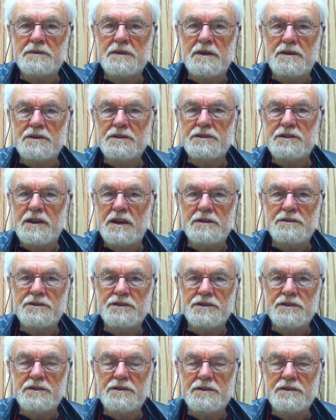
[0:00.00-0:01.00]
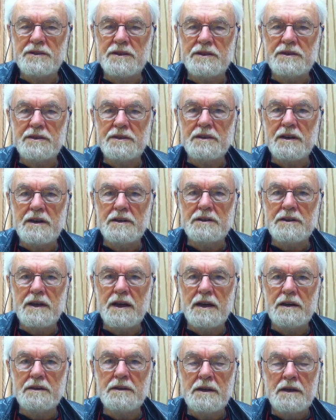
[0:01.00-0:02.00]
Scottish culture or anything like
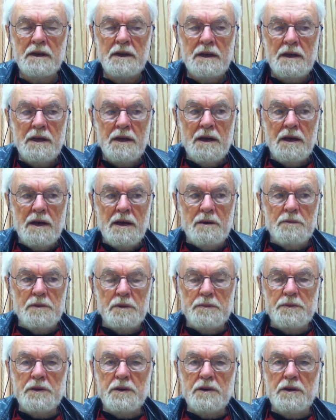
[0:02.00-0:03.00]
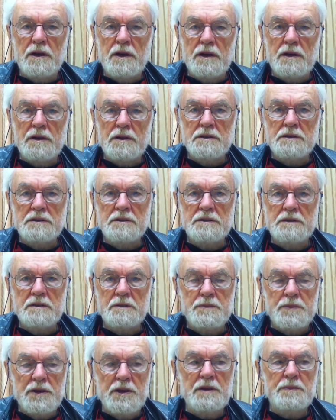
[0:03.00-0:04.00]
that, but because
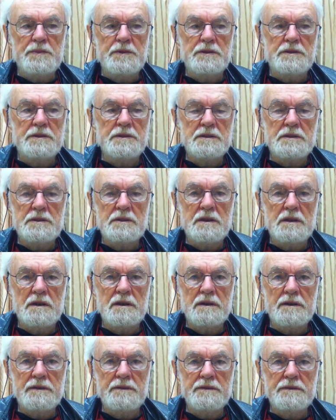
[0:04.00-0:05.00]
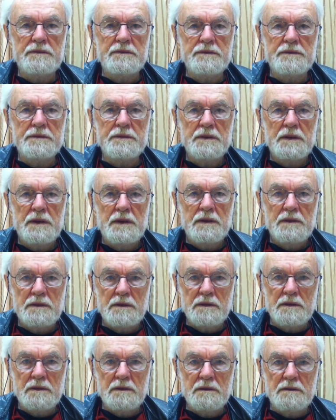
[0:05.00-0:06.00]
the purpose of
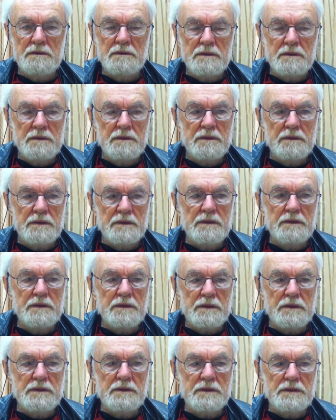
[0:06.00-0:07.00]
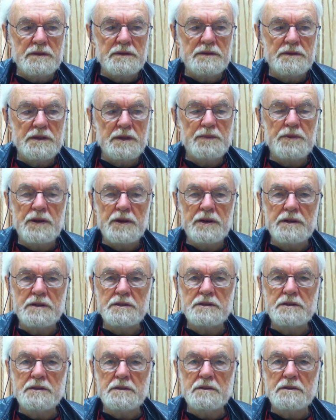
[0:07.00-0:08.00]
the separating
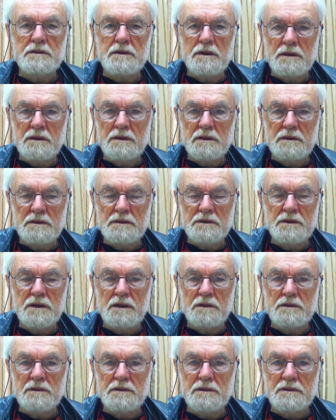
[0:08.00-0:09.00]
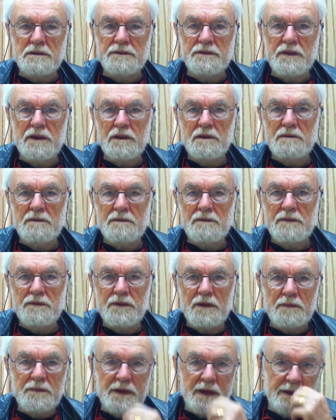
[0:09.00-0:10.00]
Sc Scotland from,
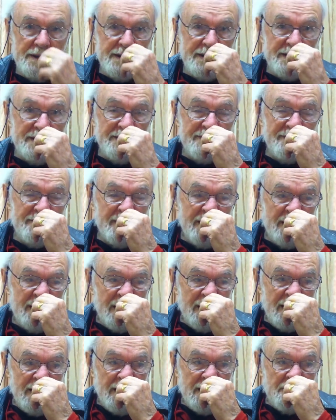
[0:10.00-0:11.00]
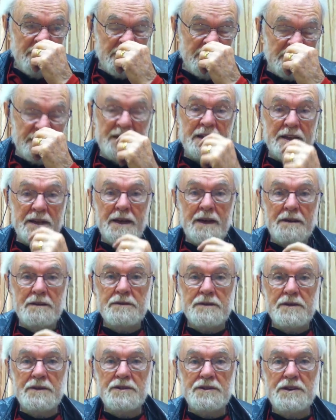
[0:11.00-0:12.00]
from London was to get out
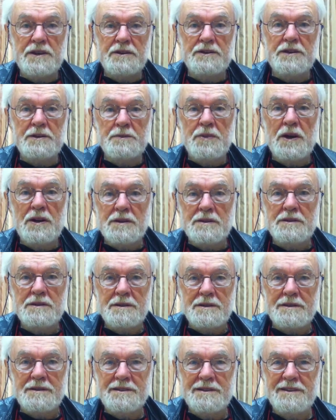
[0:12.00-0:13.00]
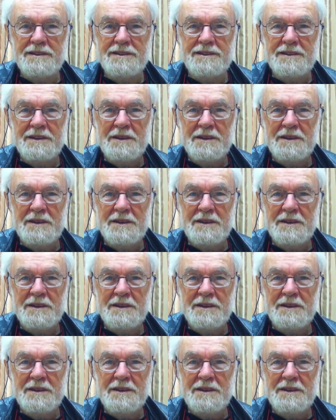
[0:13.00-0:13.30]
of the austerity politics.